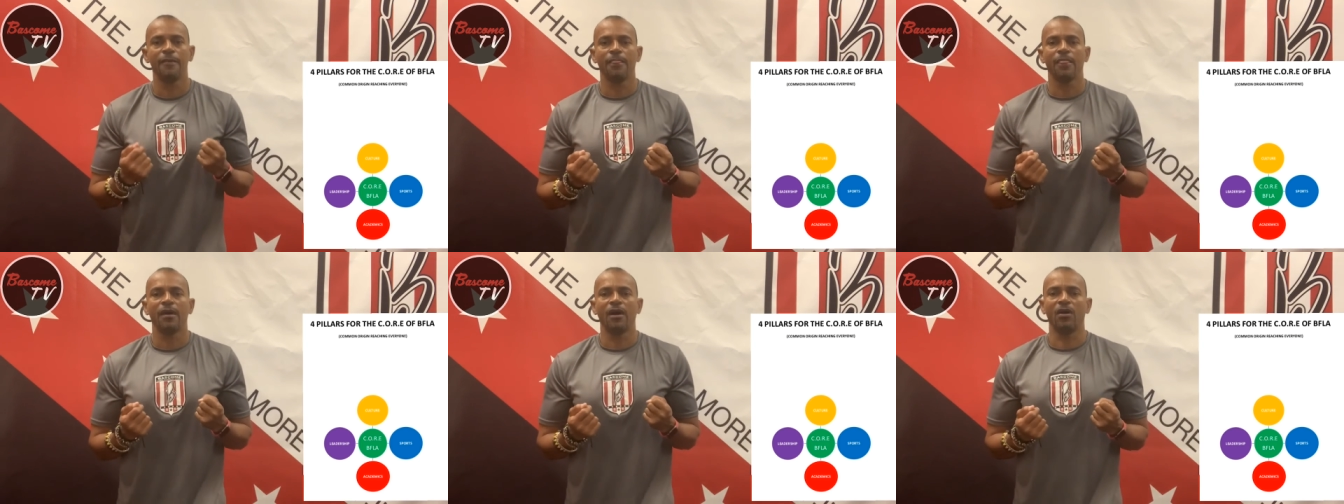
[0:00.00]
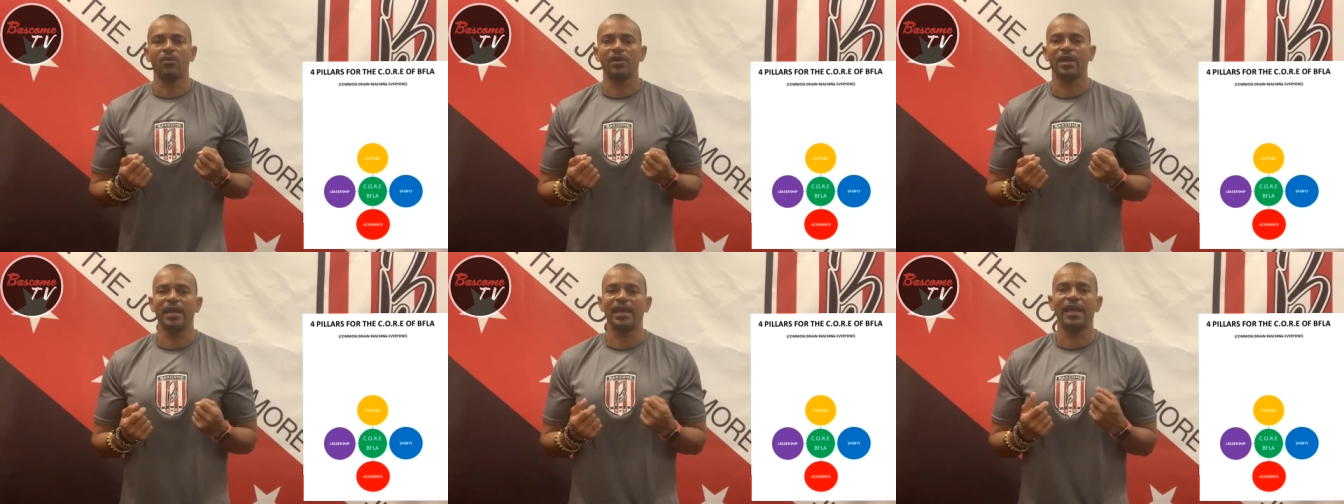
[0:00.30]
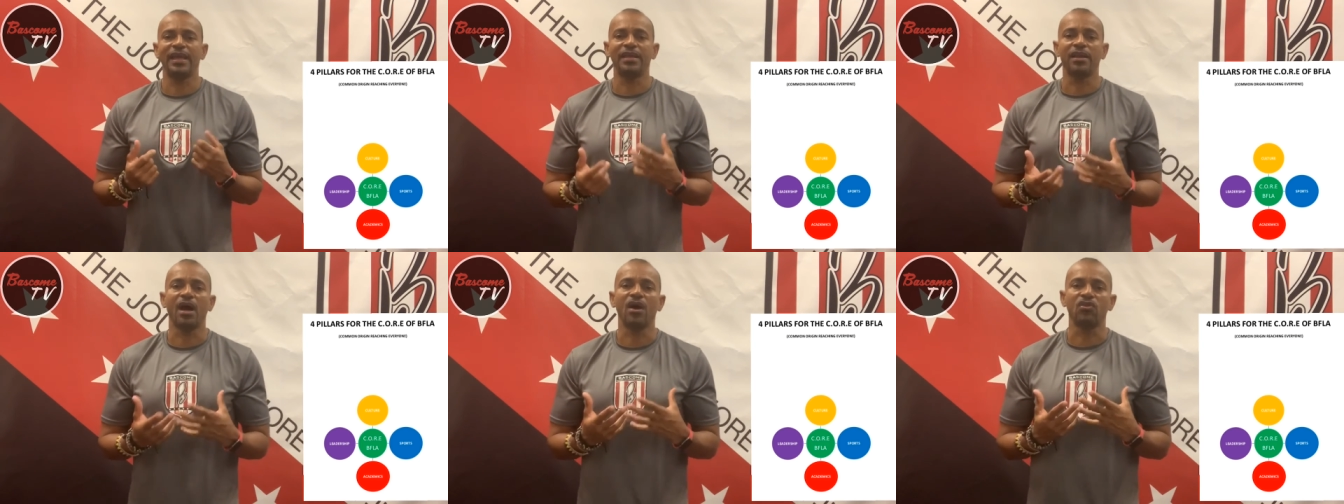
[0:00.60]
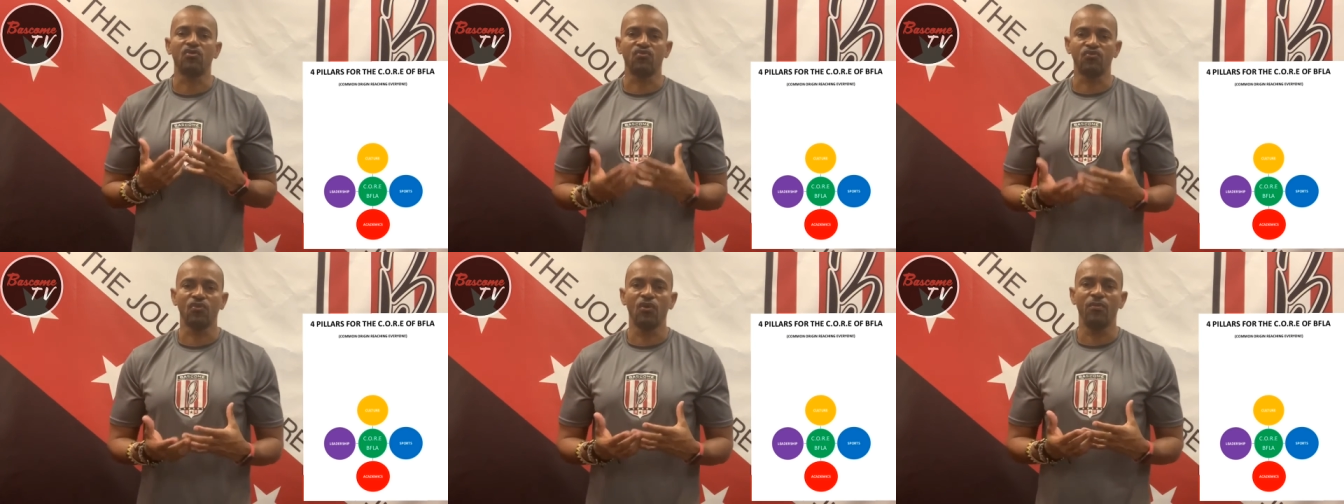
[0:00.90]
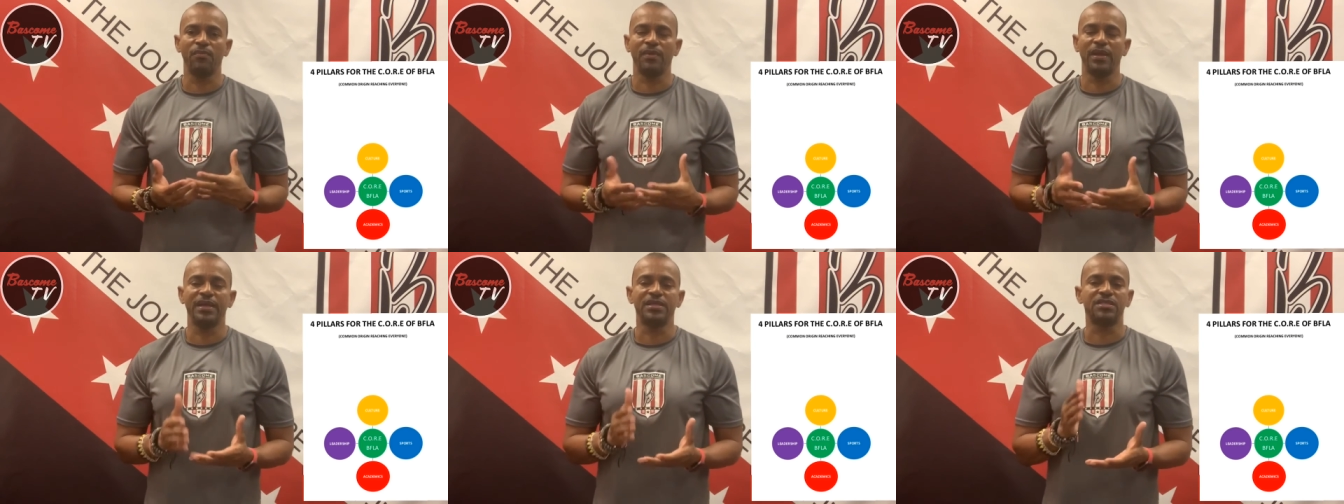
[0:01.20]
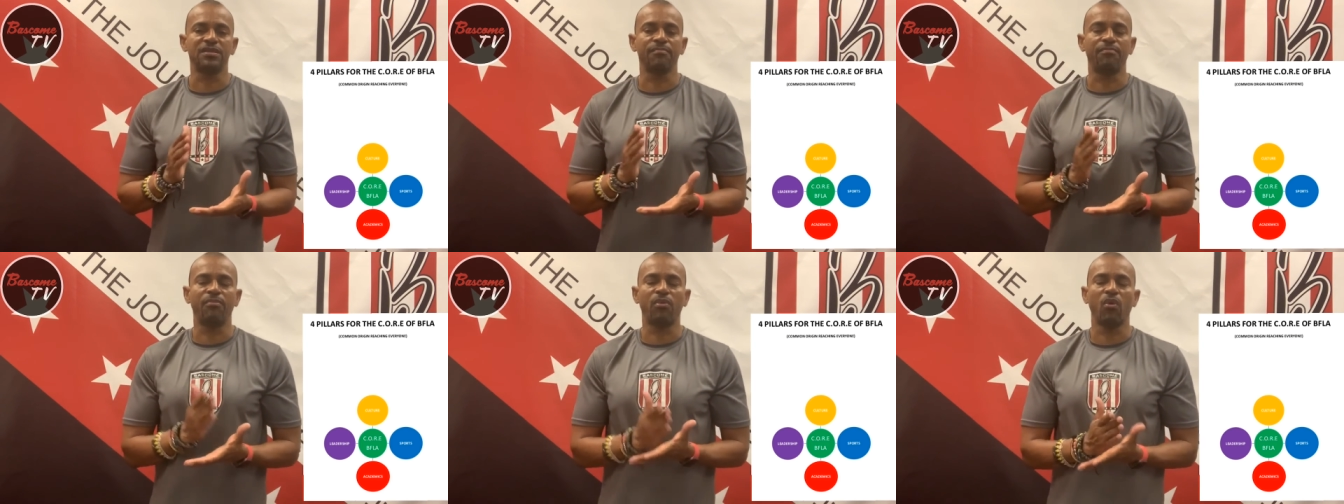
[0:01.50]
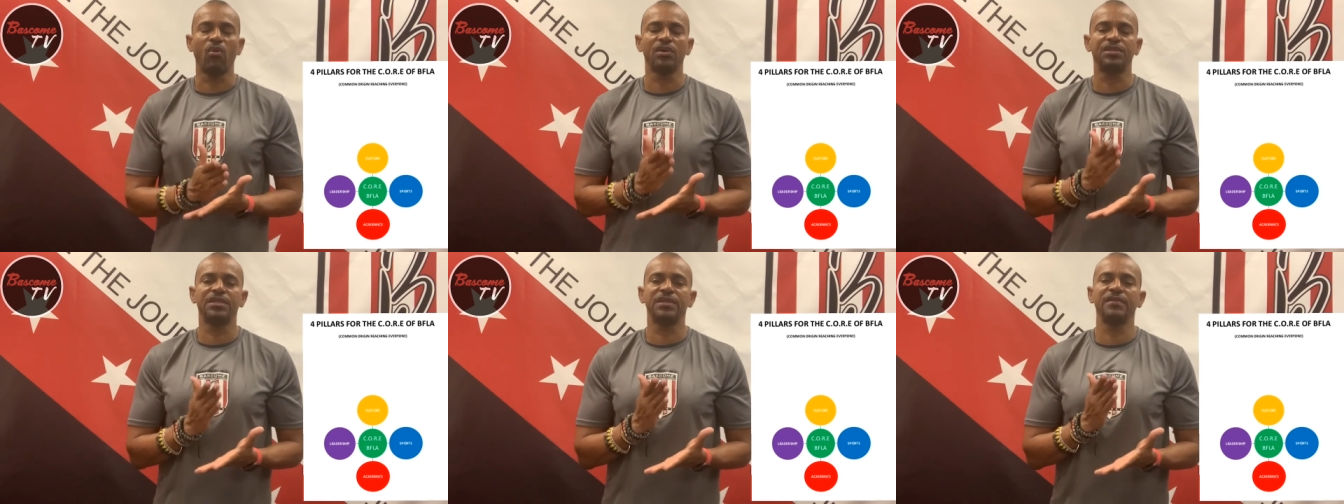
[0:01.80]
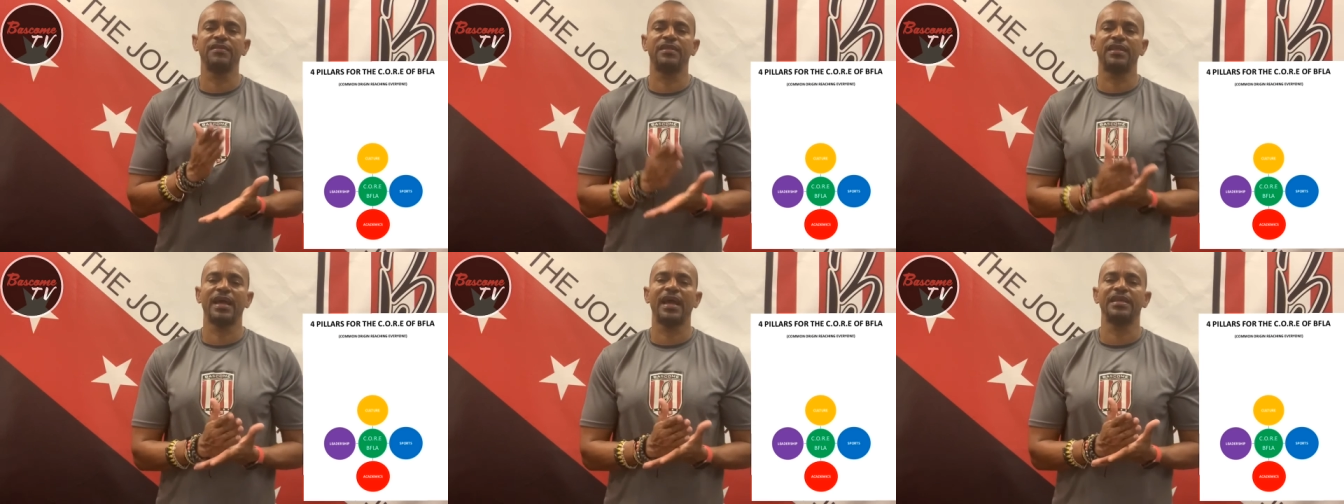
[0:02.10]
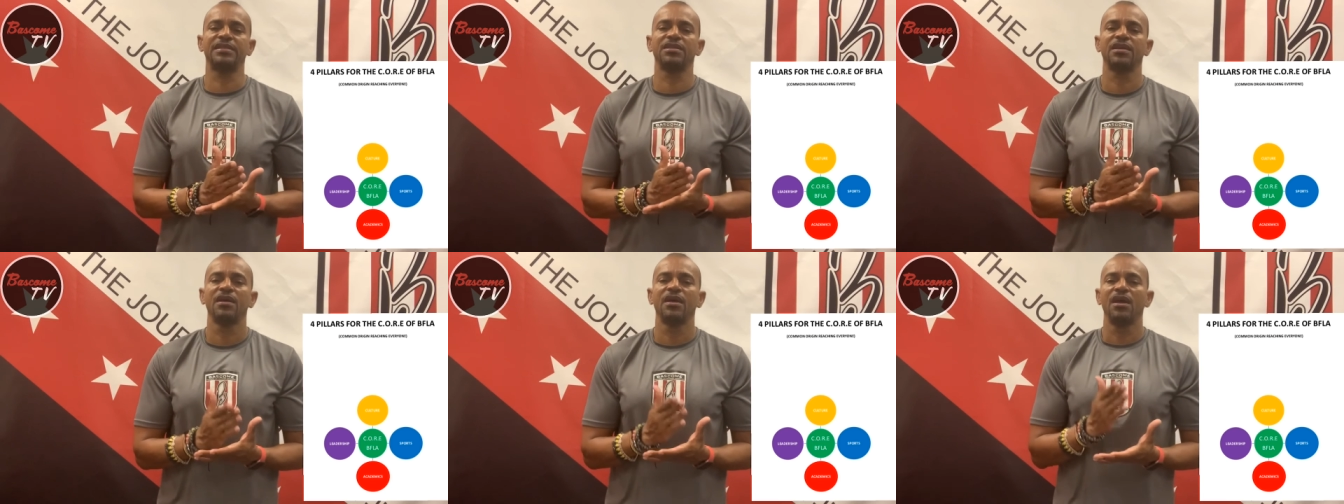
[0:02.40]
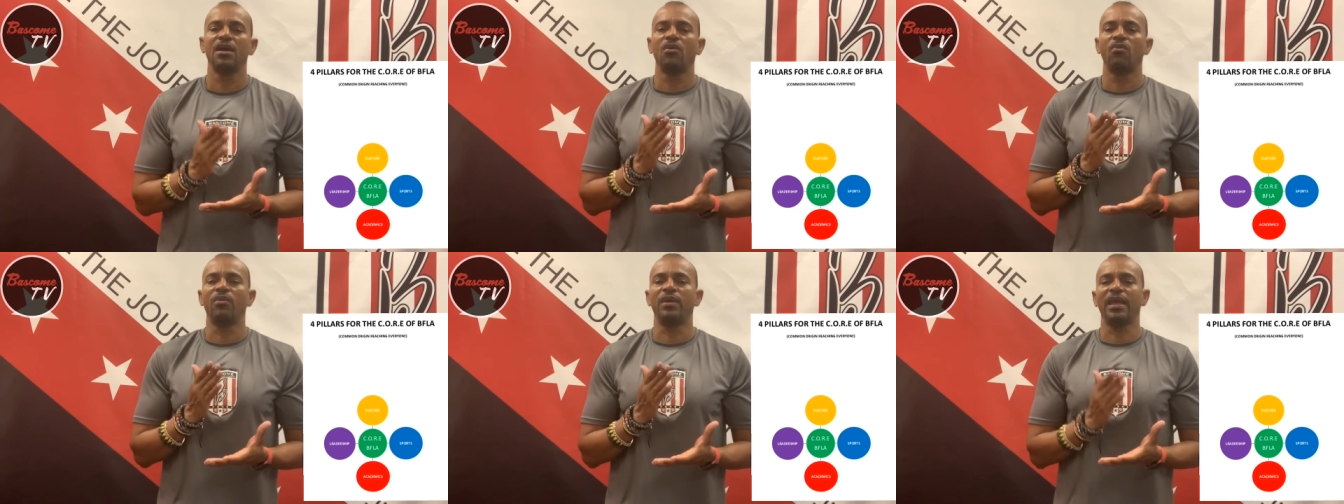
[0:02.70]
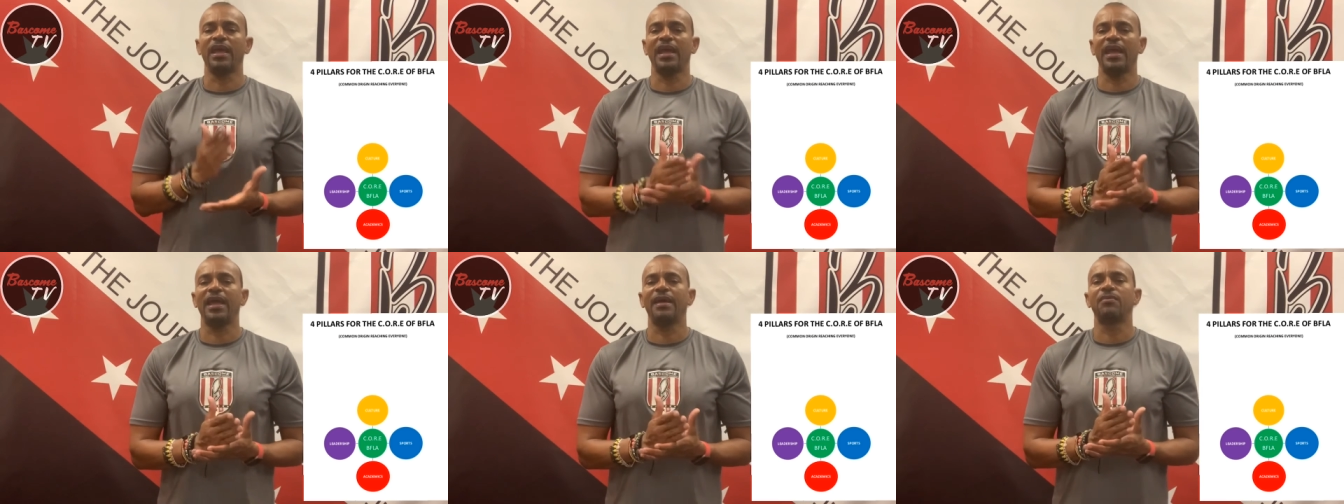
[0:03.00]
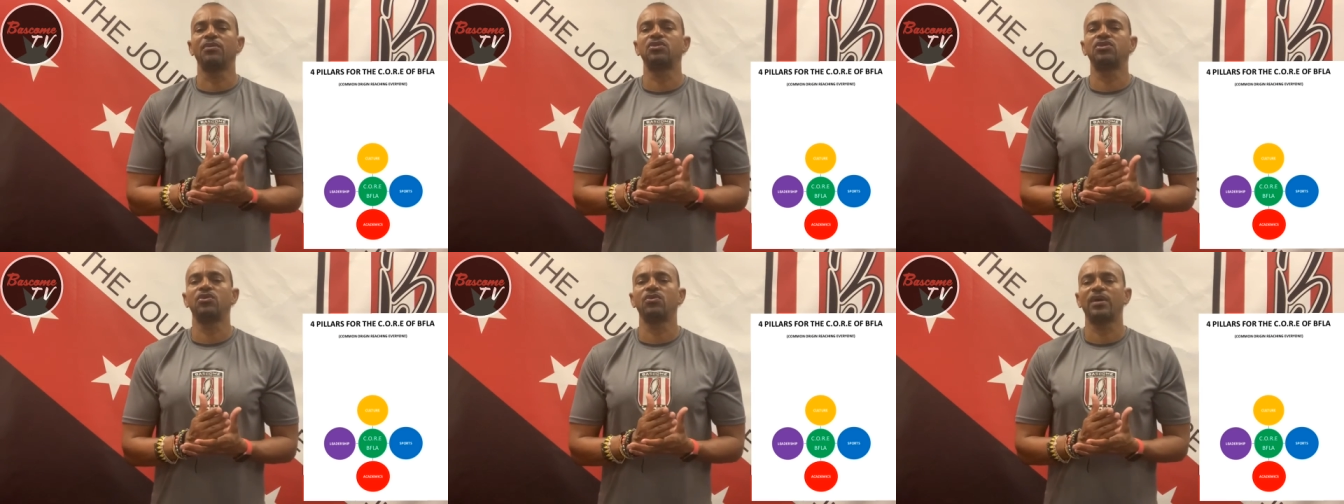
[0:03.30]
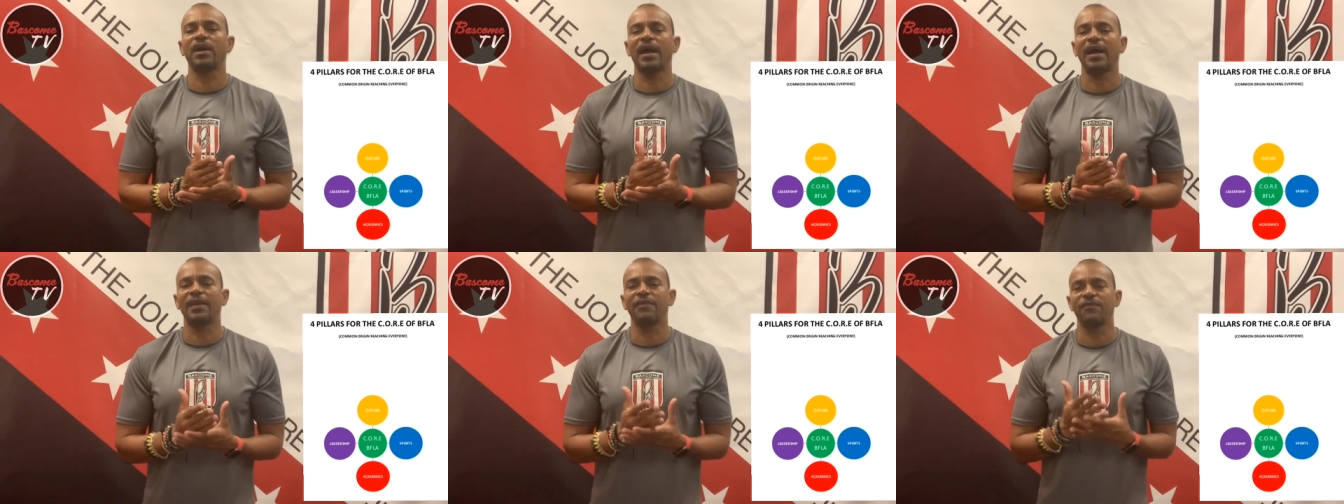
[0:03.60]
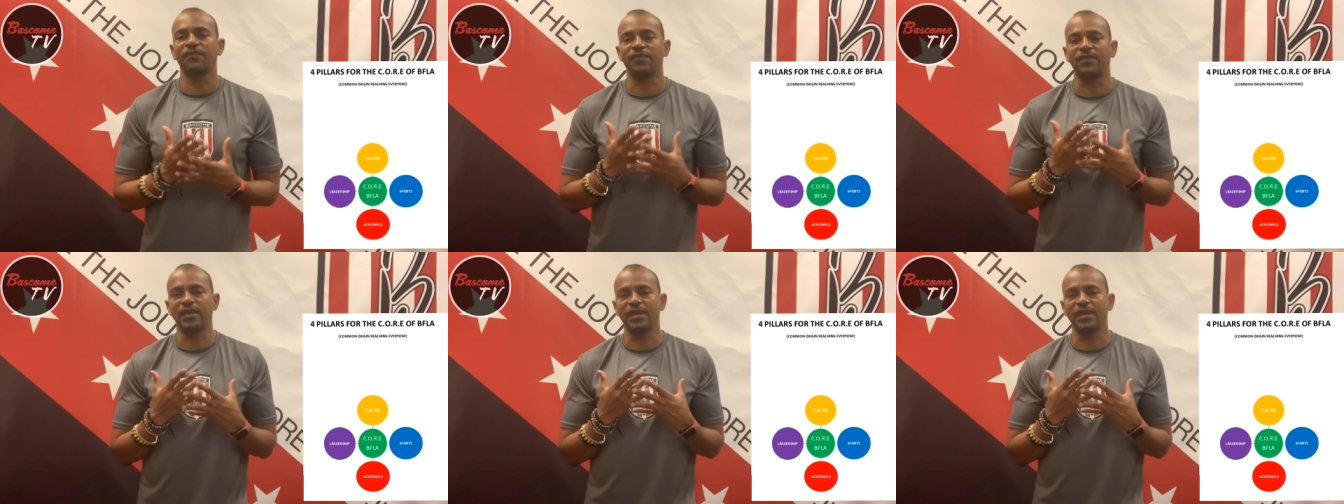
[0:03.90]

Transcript: okay, in our group. It's important that we able to kind of